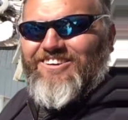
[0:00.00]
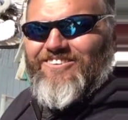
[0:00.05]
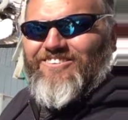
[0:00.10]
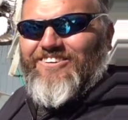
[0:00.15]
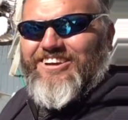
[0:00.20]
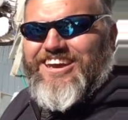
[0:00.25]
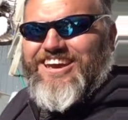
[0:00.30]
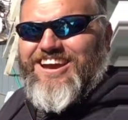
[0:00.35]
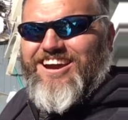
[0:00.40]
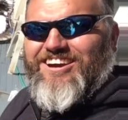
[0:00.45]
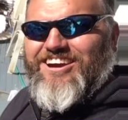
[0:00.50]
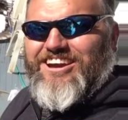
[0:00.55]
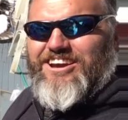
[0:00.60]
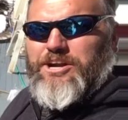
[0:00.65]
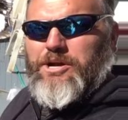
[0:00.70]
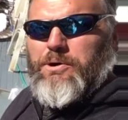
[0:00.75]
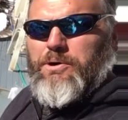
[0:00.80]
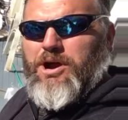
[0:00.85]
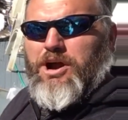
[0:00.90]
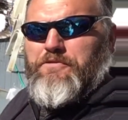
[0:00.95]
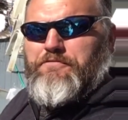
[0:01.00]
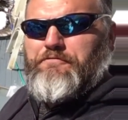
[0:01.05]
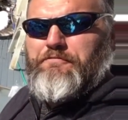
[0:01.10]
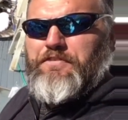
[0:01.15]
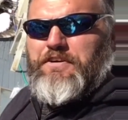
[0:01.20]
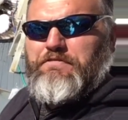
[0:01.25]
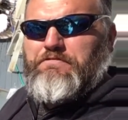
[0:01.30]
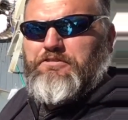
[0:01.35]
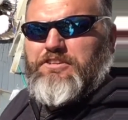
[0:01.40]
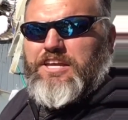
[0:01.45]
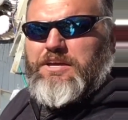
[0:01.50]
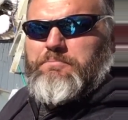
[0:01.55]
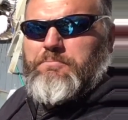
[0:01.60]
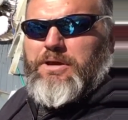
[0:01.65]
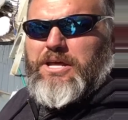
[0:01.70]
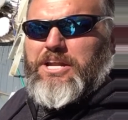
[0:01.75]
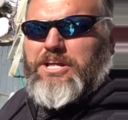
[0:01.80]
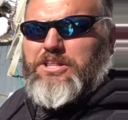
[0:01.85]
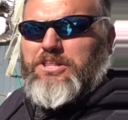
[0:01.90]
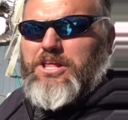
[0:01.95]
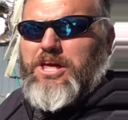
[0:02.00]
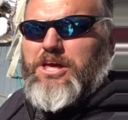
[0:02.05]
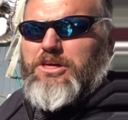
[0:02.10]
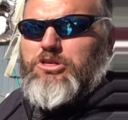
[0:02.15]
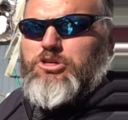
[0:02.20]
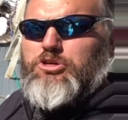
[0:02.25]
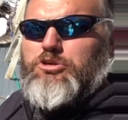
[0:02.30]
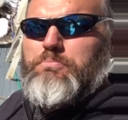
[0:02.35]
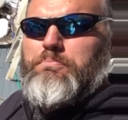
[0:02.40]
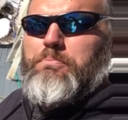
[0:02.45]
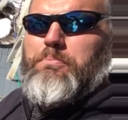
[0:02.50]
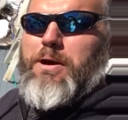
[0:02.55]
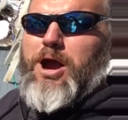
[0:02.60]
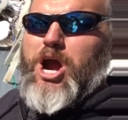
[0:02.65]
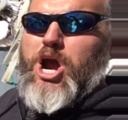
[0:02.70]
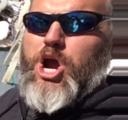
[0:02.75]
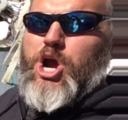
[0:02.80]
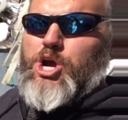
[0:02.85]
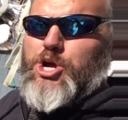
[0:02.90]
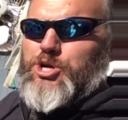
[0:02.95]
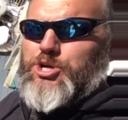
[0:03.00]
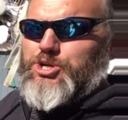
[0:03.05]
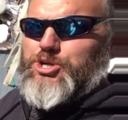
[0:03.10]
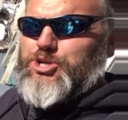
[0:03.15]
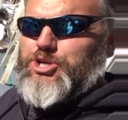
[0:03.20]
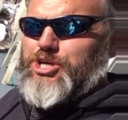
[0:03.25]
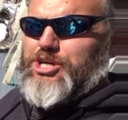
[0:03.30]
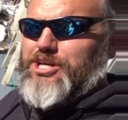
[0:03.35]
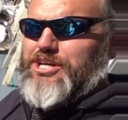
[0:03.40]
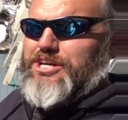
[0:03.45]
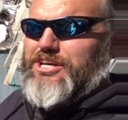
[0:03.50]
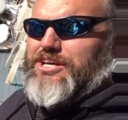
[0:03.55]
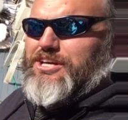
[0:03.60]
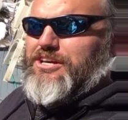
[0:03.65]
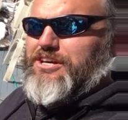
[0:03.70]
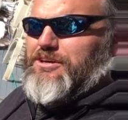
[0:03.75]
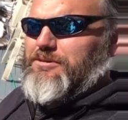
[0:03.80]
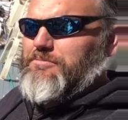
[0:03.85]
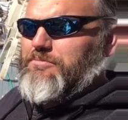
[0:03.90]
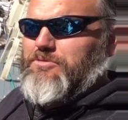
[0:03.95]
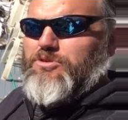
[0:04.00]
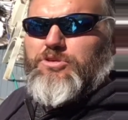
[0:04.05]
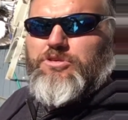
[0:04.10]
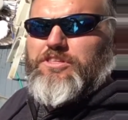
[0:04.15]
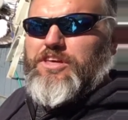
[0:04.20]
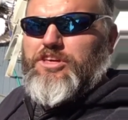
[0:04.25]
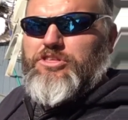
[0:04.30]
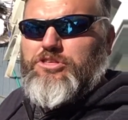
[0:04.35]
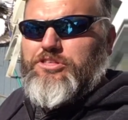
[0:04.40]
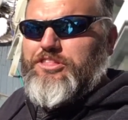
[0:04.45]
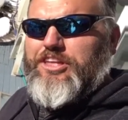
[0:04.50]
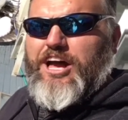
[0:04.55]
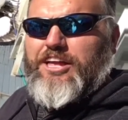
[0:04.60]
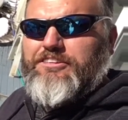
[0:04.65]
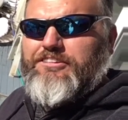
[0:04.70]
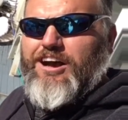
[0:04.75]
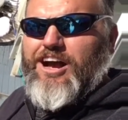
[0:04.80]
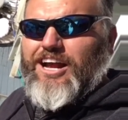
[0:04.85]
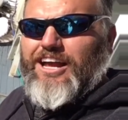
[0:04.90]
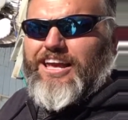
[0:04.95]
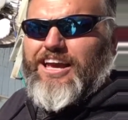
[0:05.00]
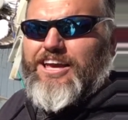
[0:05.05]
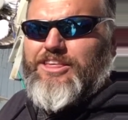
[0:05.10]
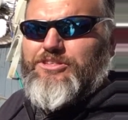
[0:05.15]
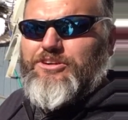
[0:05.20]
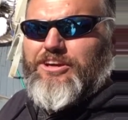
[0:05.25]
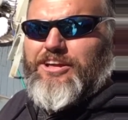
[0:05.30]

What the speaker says: We are into our 15-minute sparge. She says she's not talking, guys.